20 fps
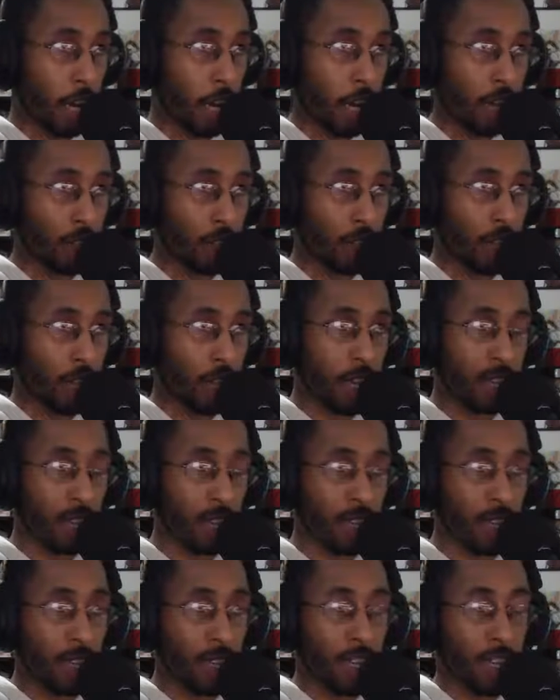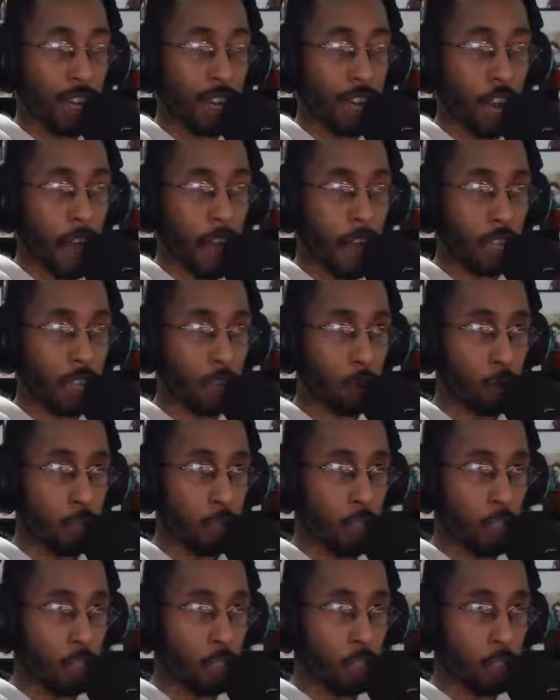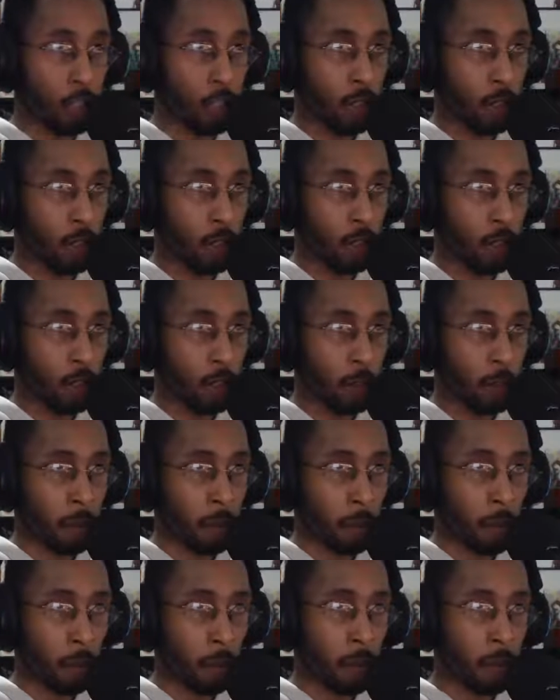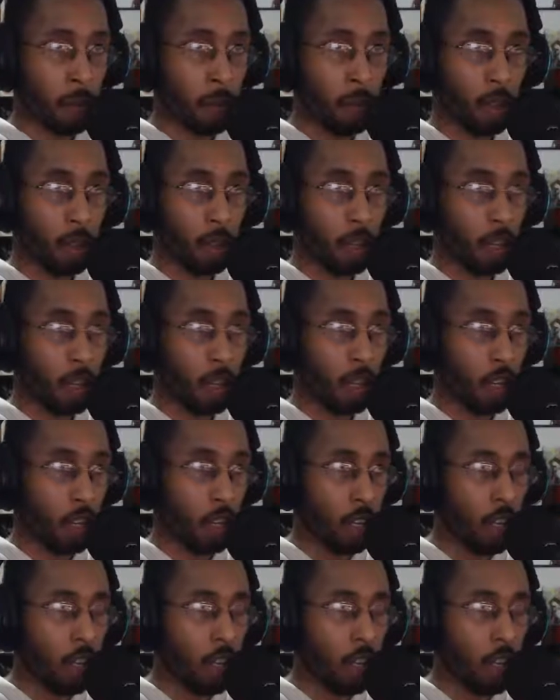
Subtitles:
as a prediction, uh,